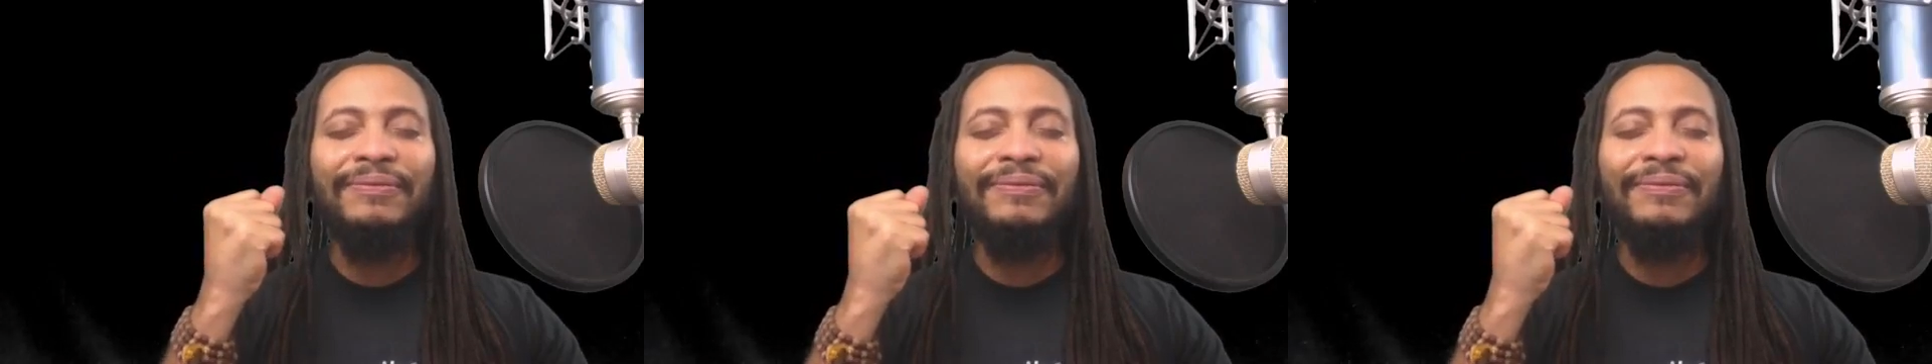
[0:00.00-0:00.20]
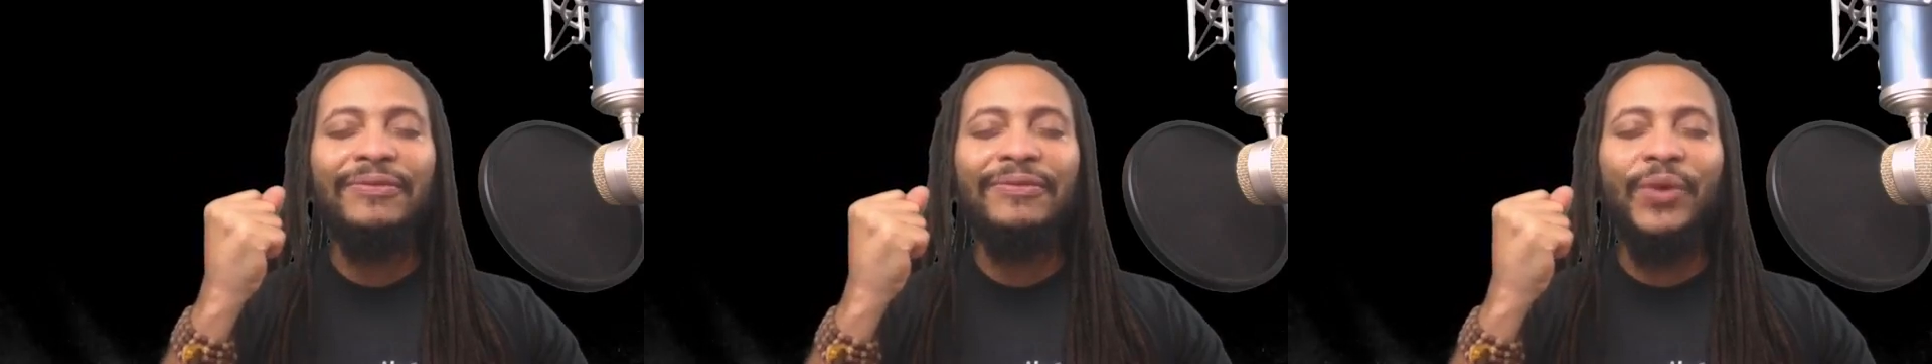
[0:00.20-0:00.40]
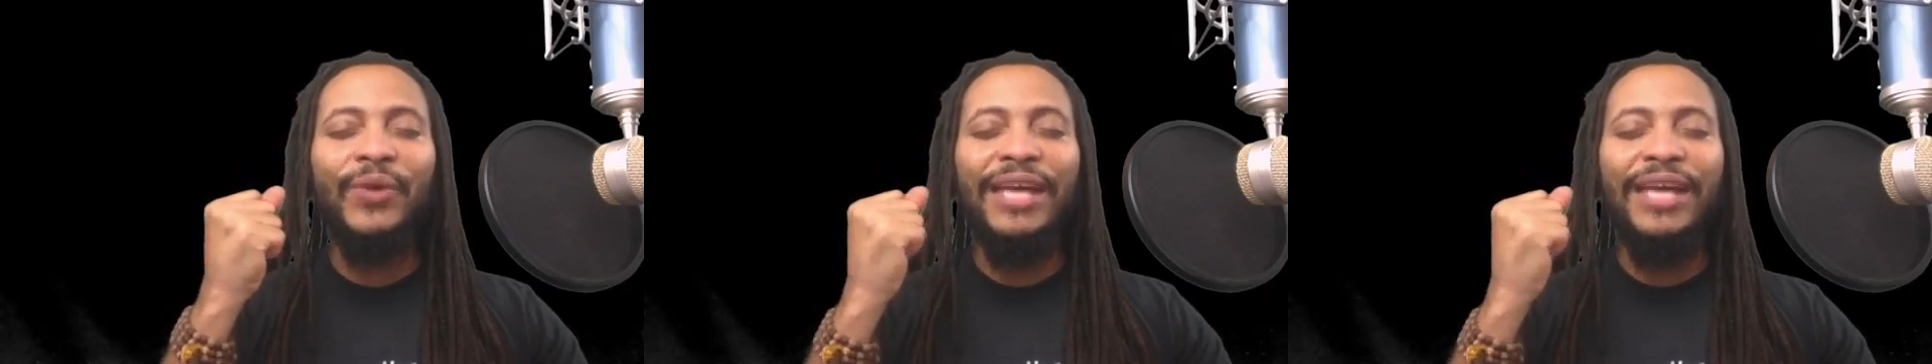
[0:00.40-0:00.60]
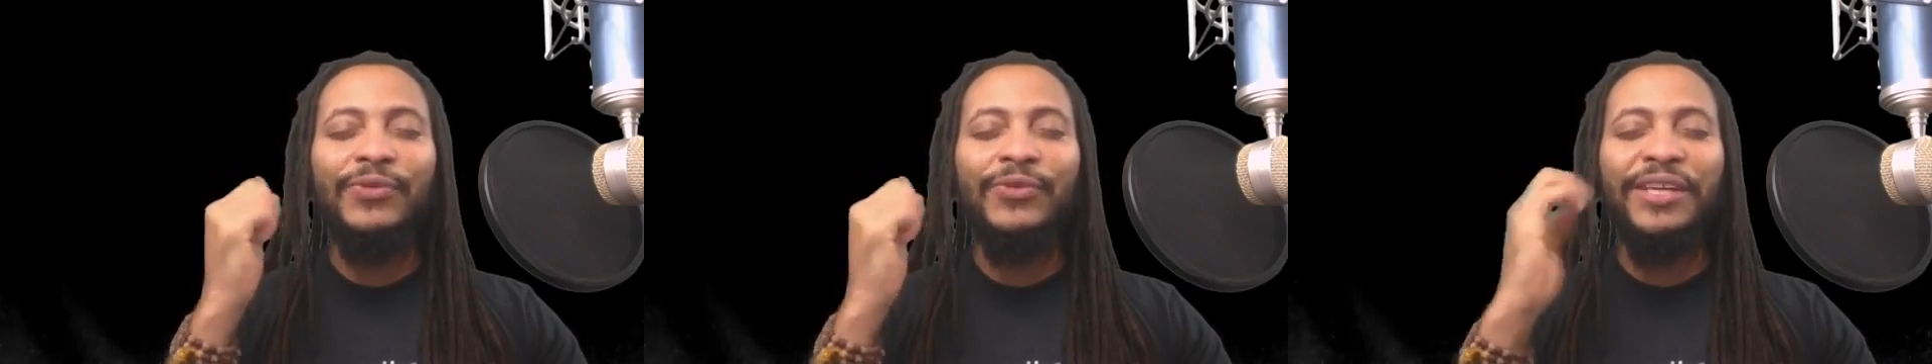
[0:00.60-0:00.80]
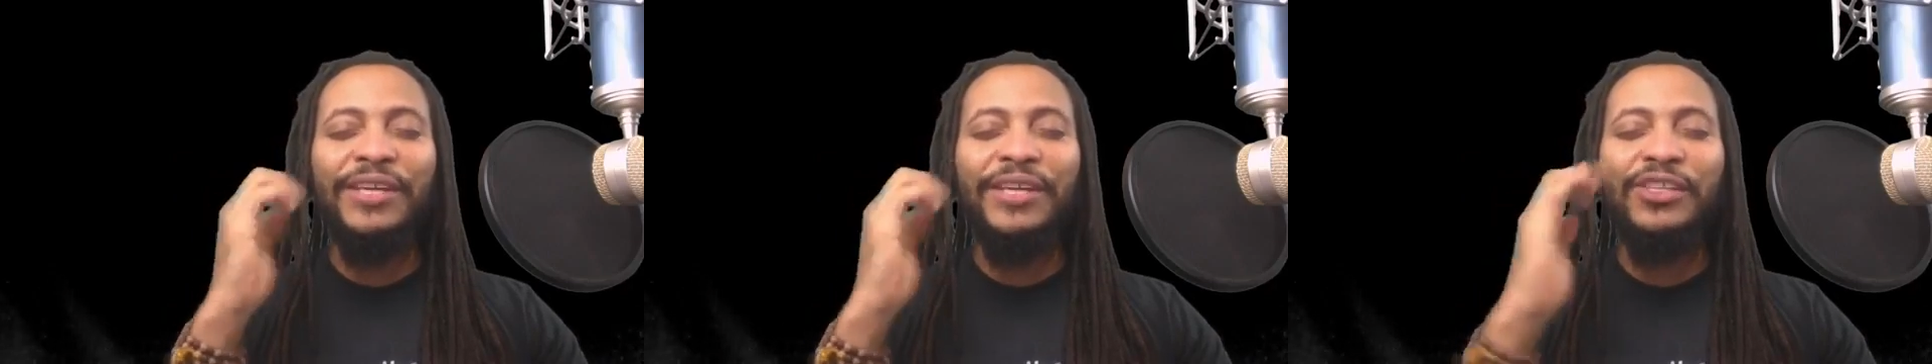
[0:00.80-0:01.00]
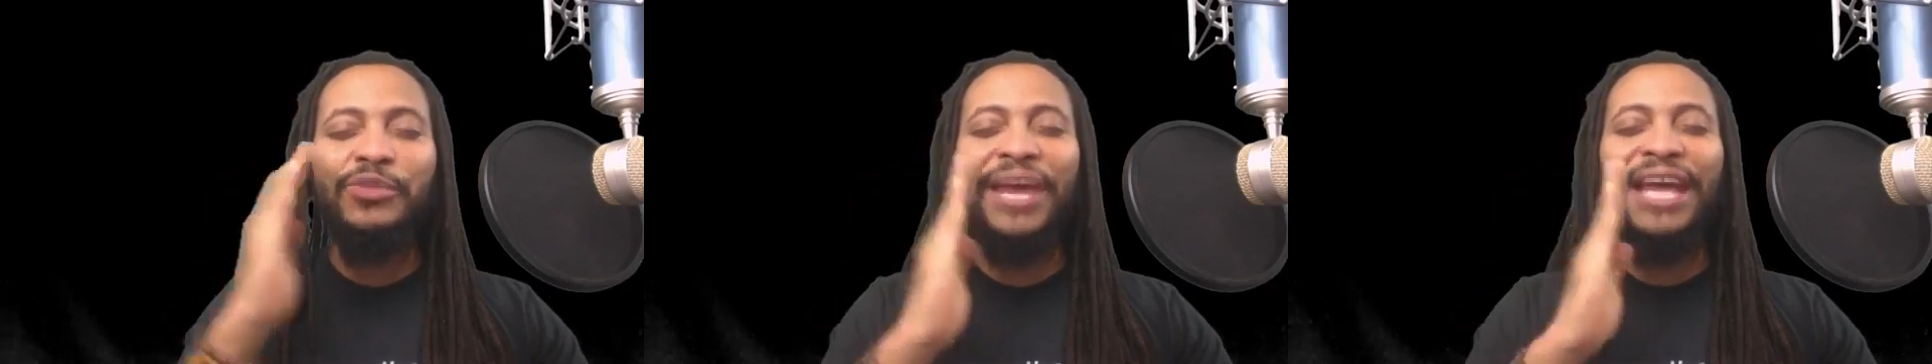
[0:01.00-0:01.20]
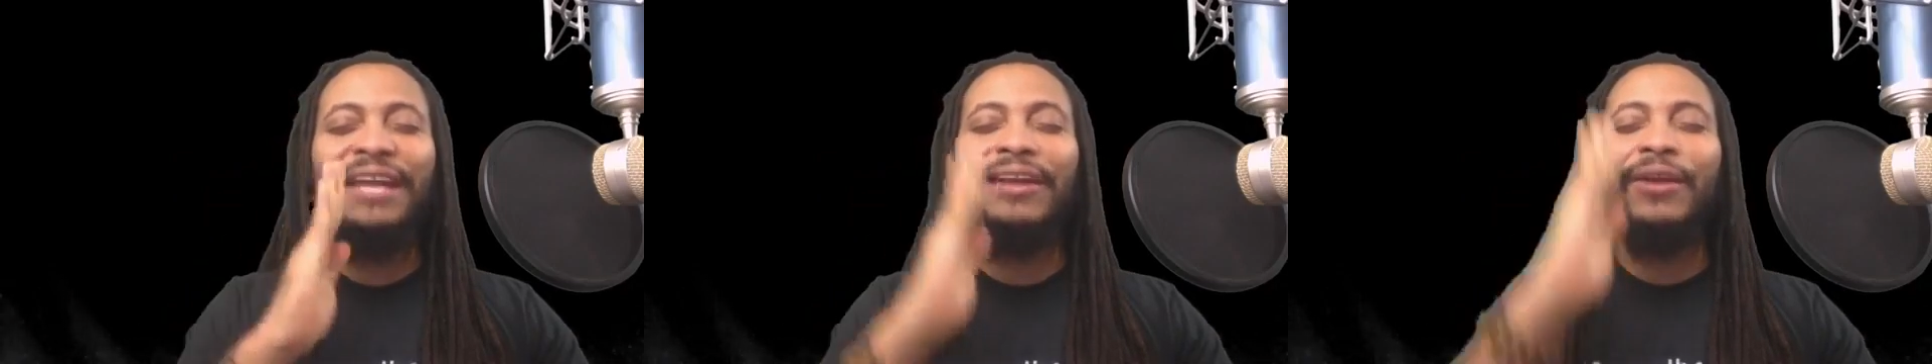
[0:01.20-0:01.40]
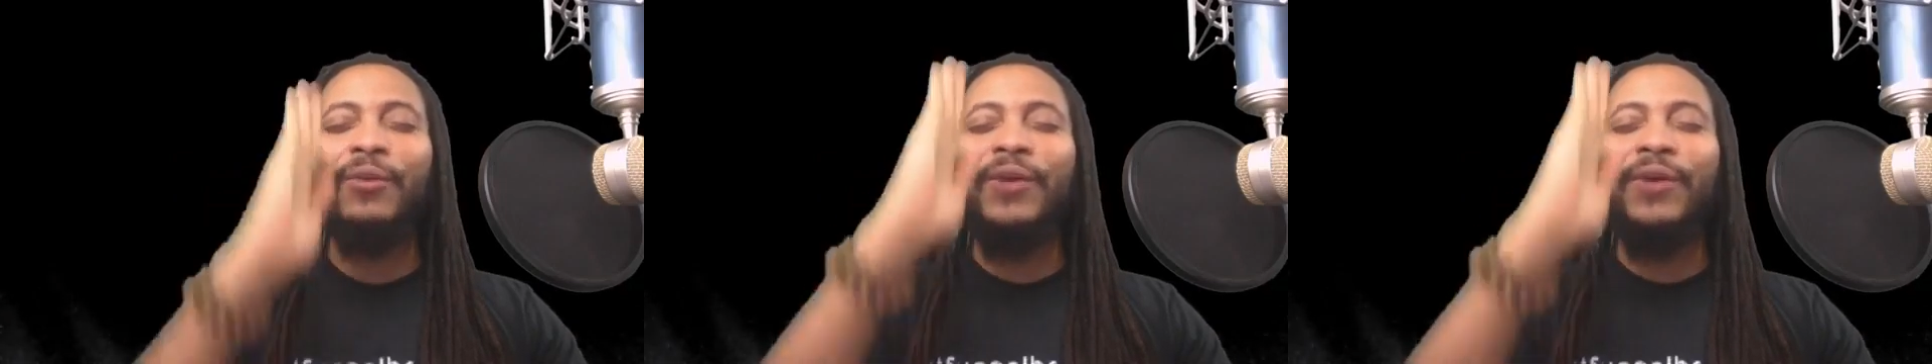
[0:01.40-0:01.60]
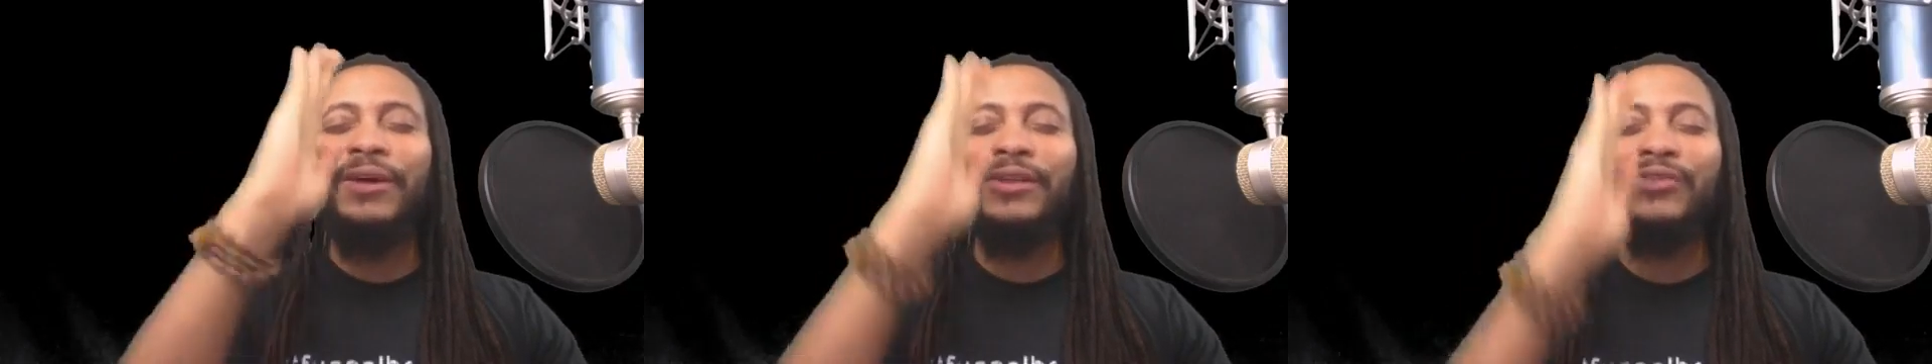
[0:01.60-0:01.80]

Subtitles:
We ask for expanded awareness,